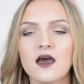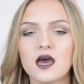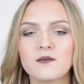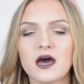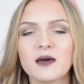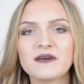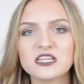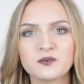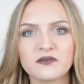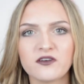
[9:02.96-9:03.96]
I
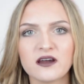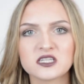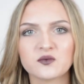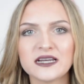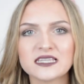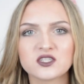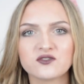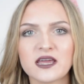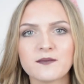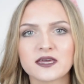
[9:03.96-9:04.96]
much prefer it when it's
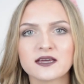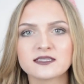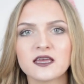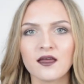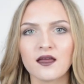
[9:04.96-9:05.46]
straight, because